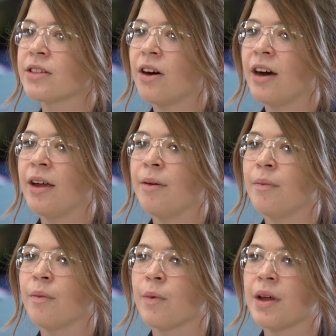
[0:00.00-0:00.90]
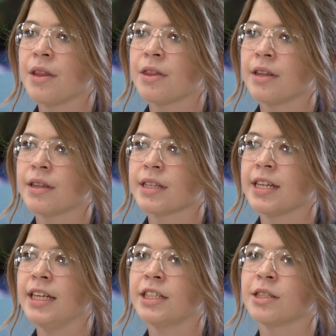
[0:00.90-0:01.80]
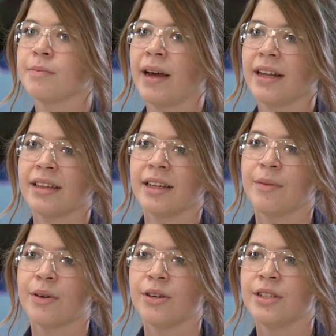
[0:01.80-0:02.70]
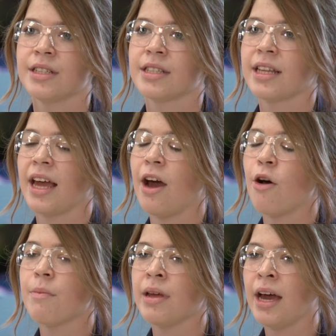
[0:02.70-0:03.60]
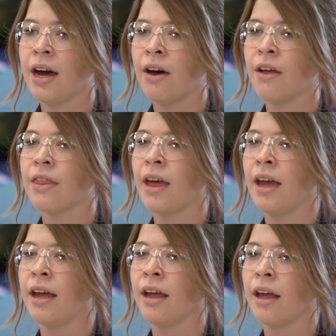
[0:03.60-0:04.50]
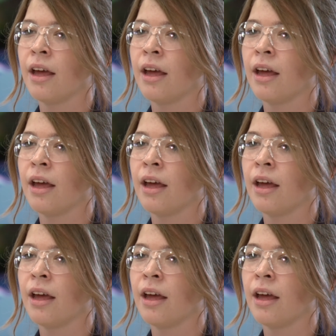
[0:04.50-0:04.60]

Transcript: time with the teachers mainly because they help me out, they